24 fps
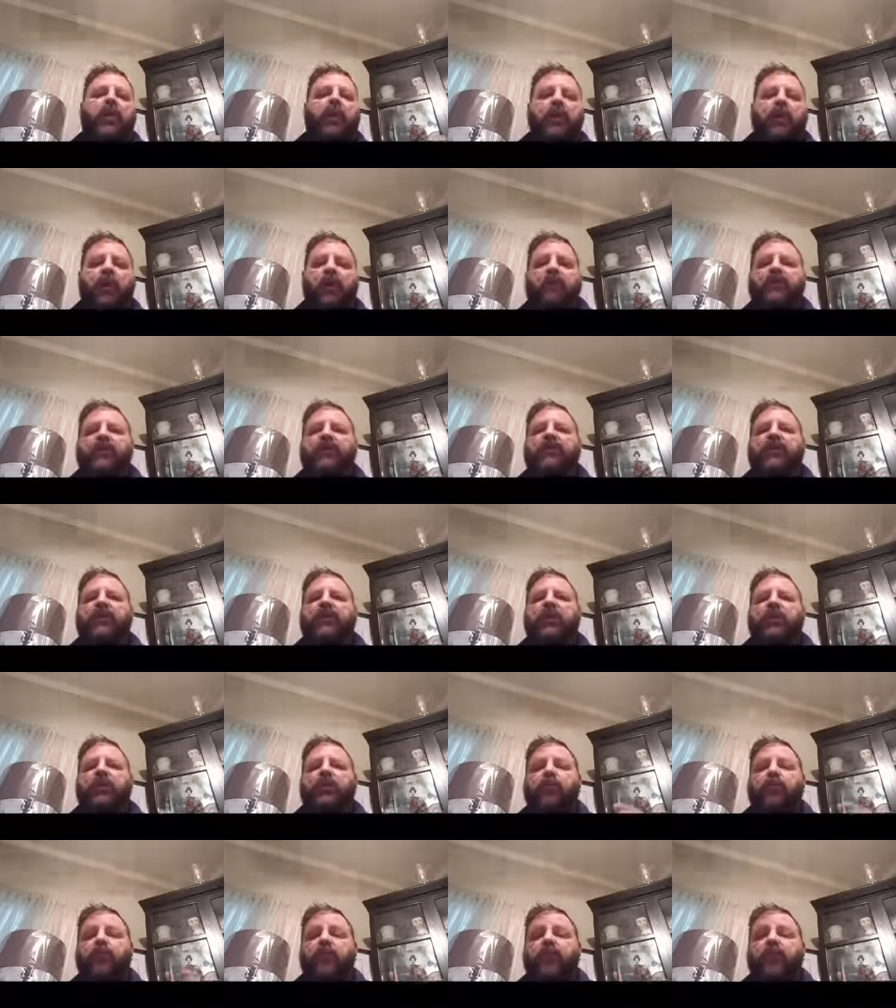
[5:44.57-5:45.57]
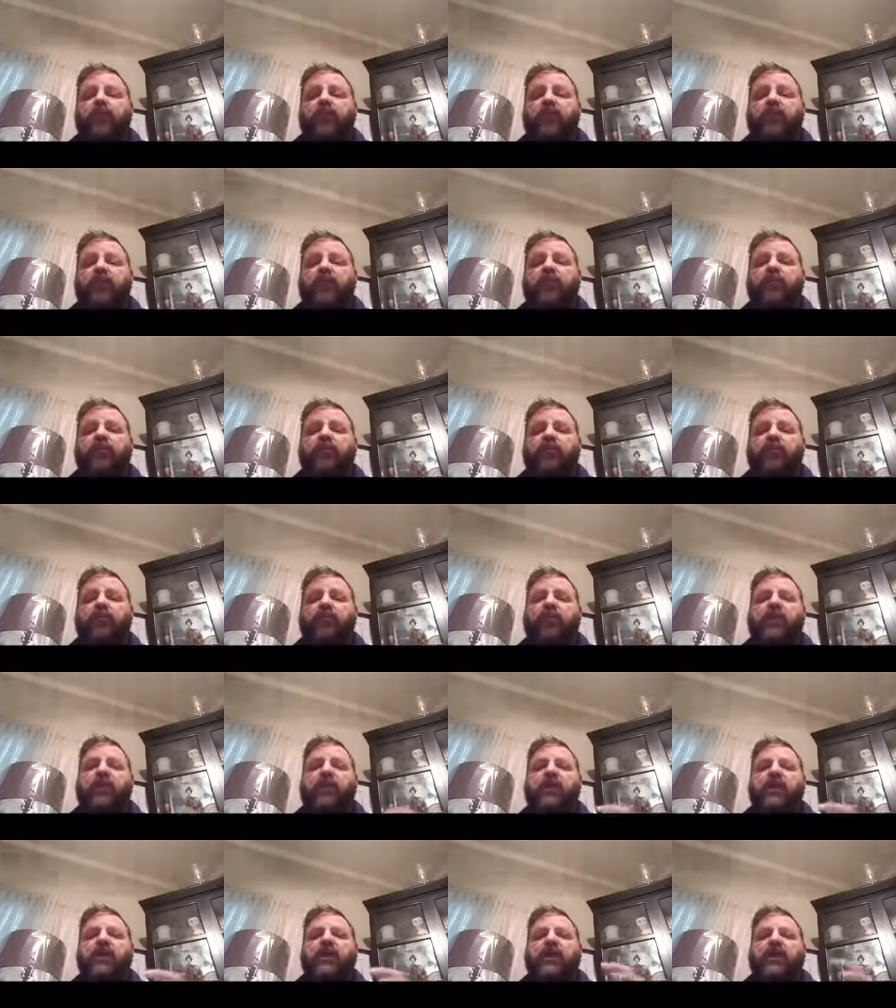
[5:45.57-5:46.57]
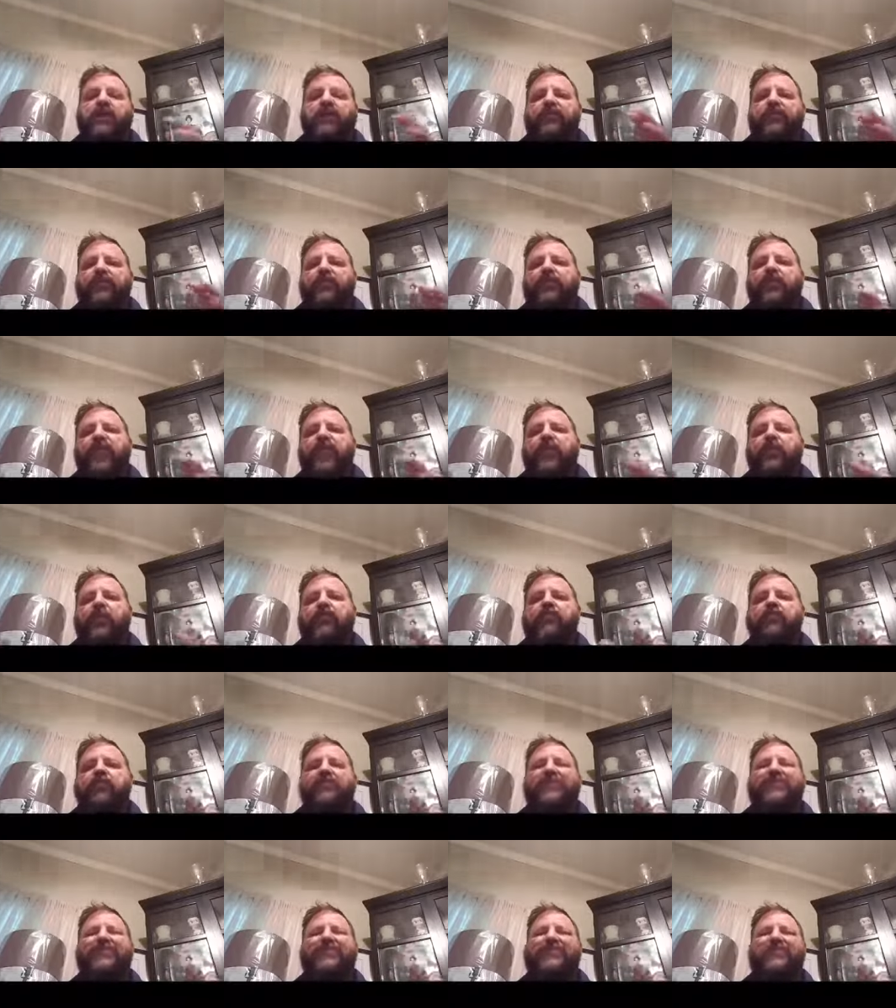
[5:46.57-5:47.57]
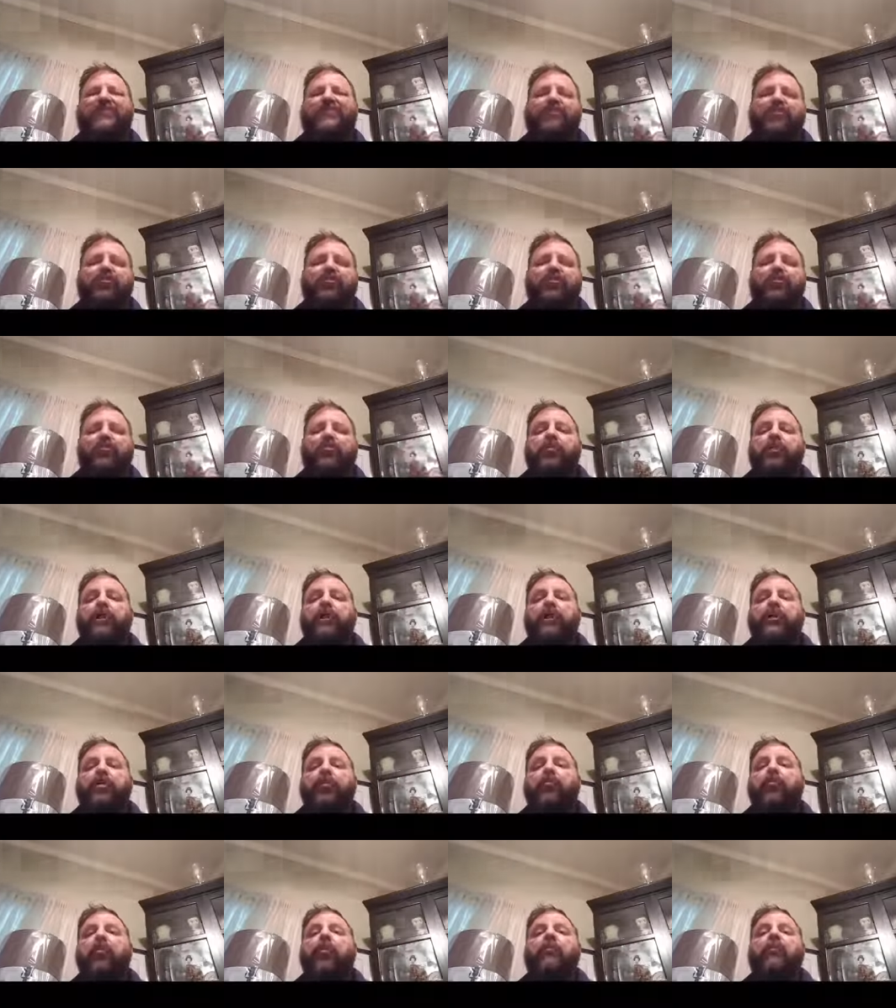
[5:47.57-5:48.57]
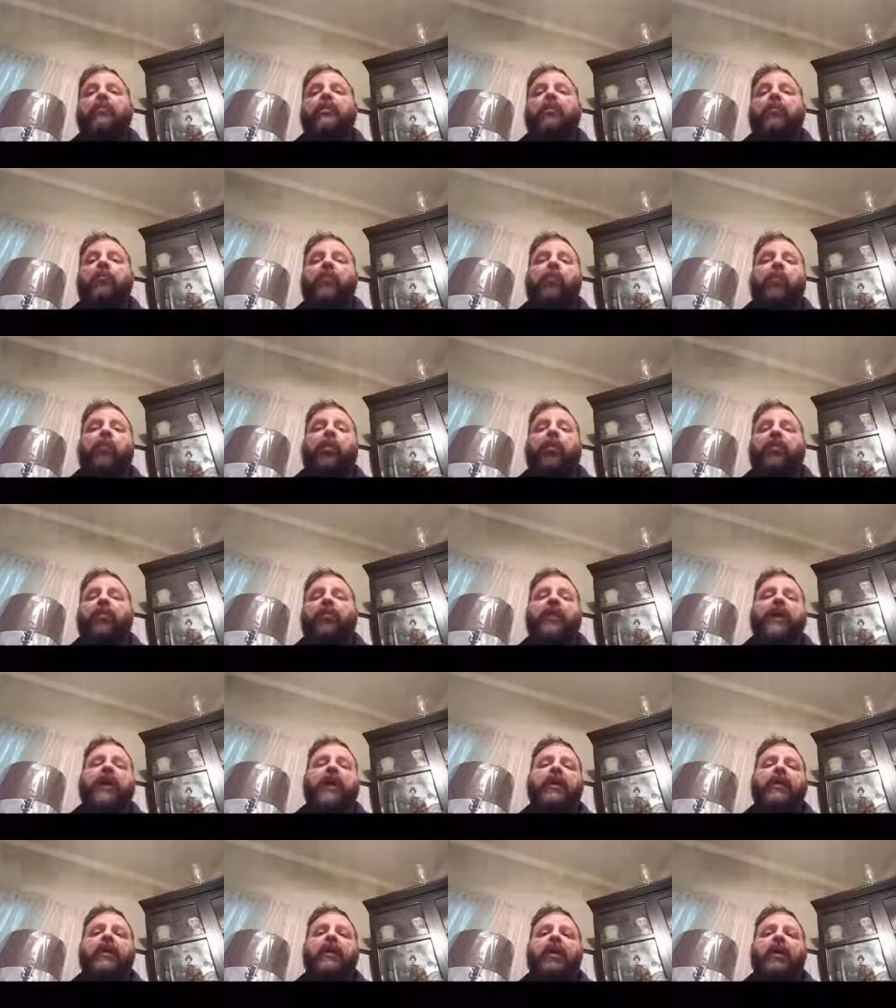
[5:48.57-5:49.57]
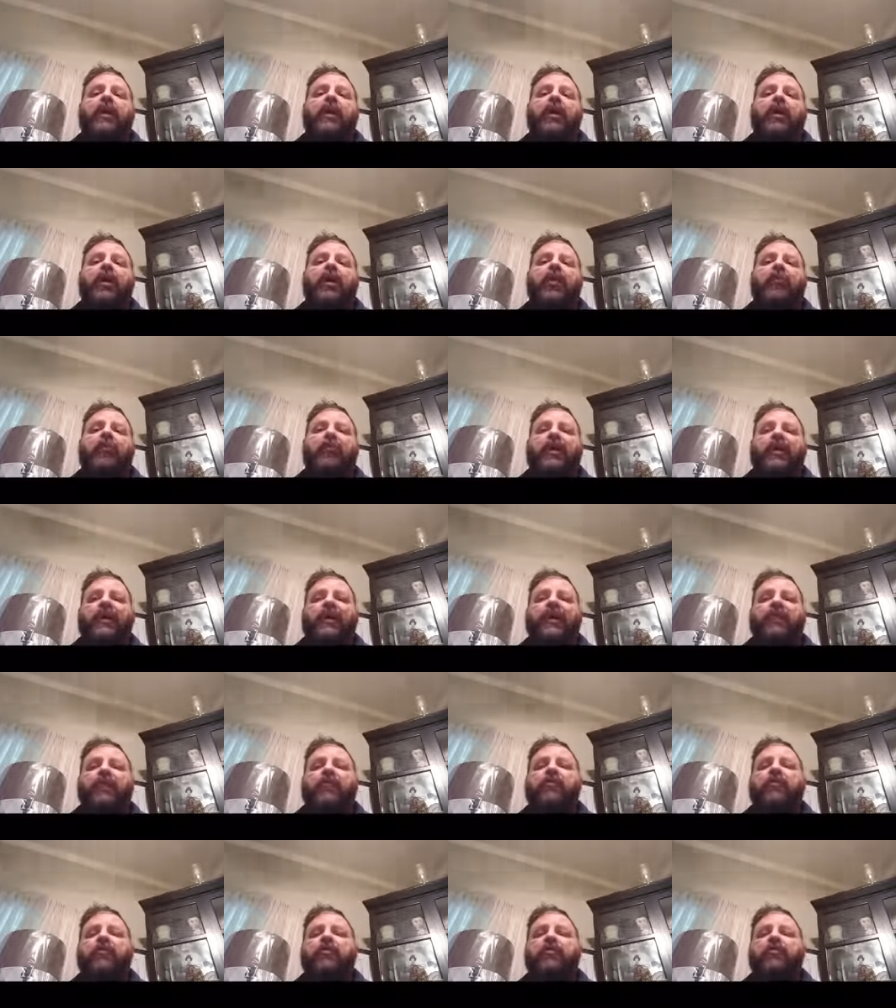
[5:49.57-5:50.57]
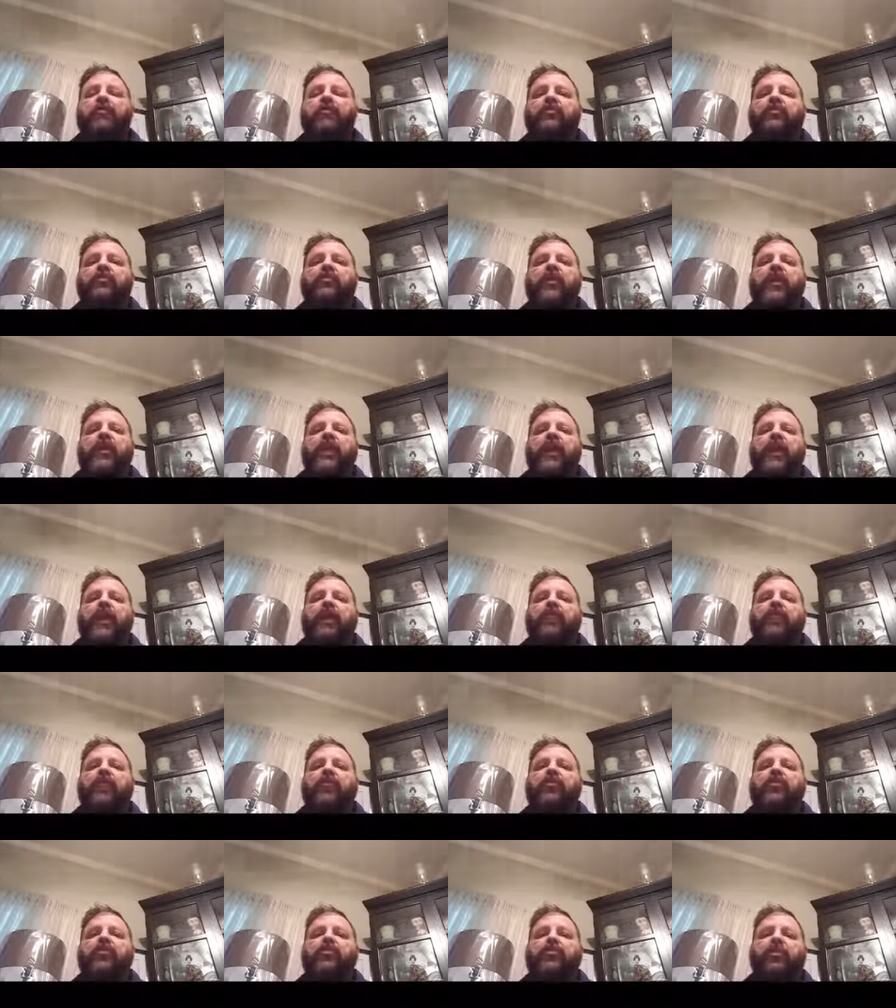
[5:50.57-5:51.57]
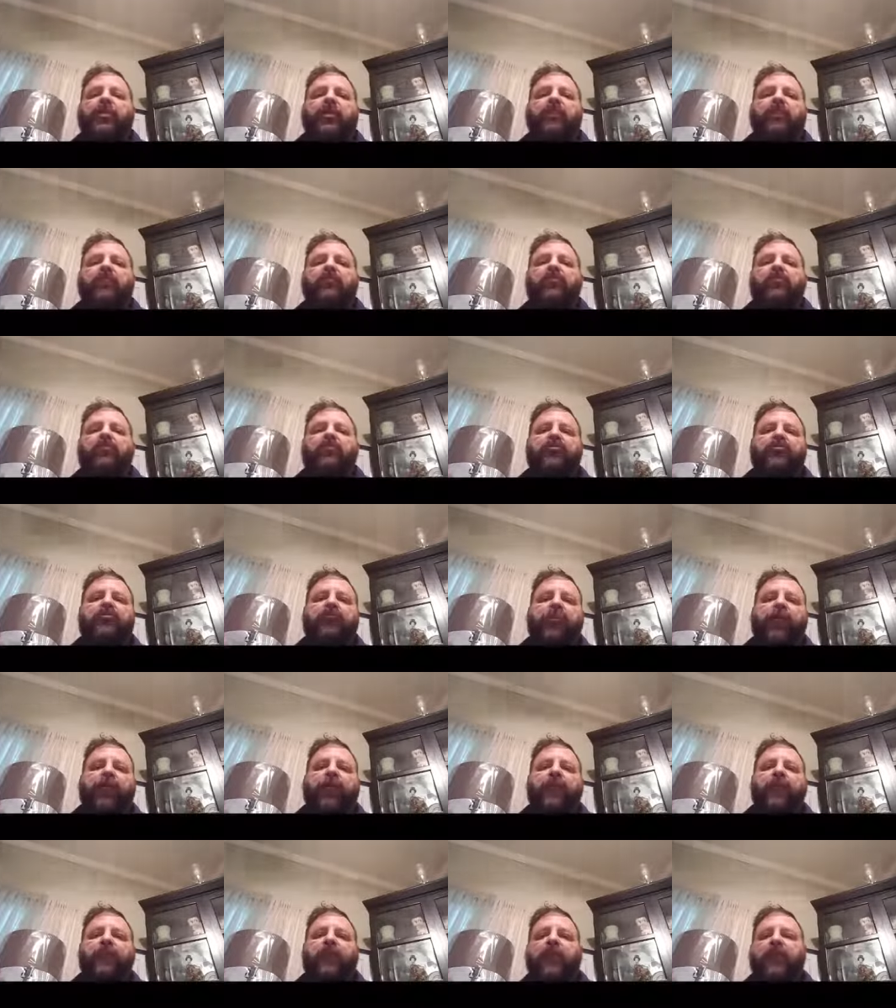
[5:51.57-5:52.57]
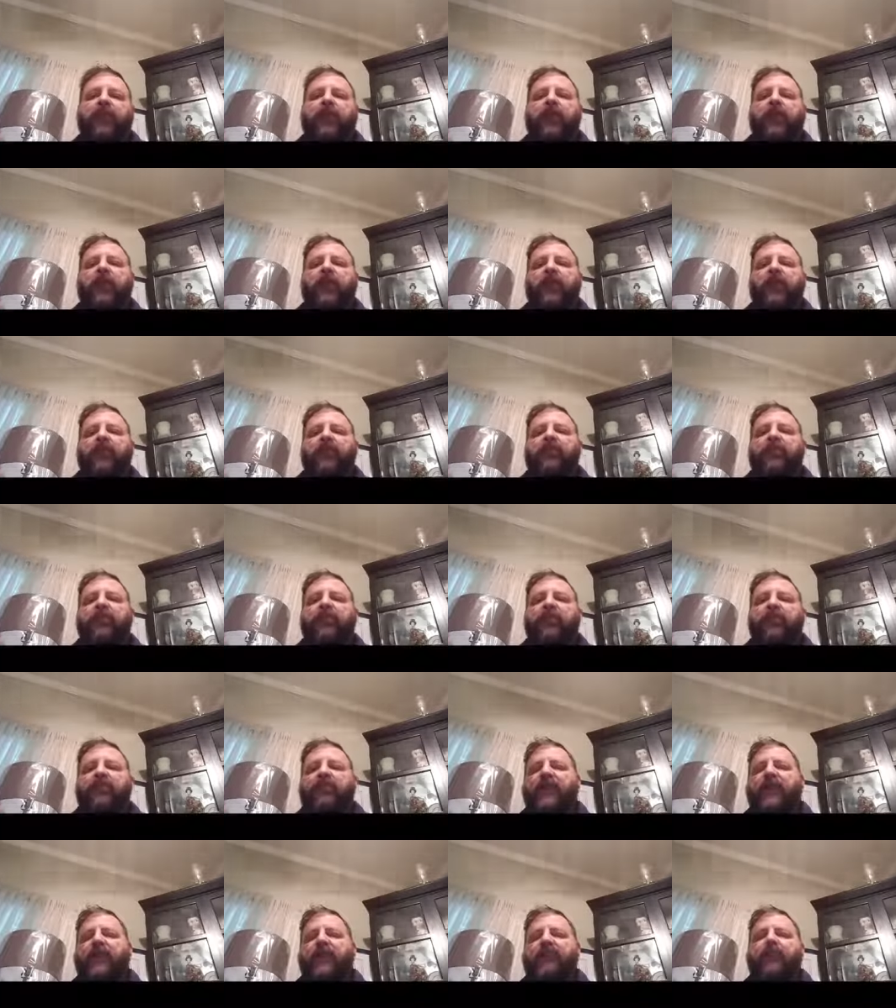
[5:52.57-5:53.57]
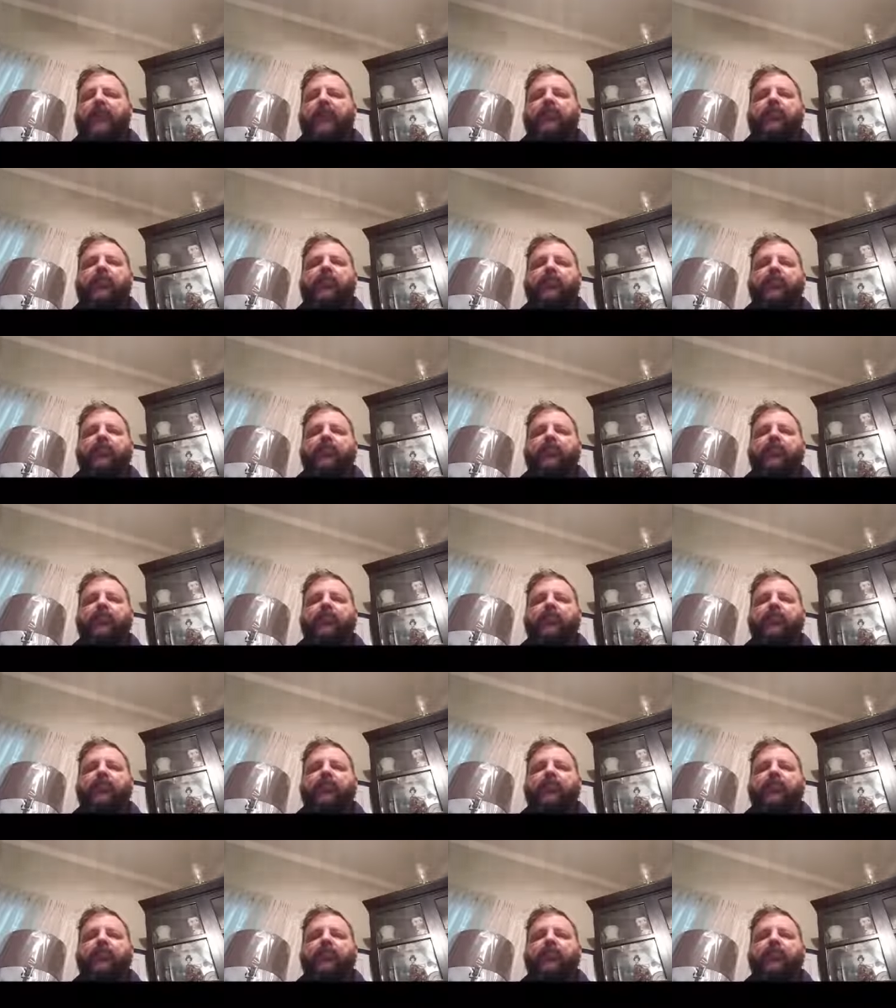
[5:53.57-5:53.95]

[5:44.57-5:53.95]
Harrison County, whatever county you're in, if there's a county business group, you want to become a part of that and get permission, and then you keep just dropping nuggets of value.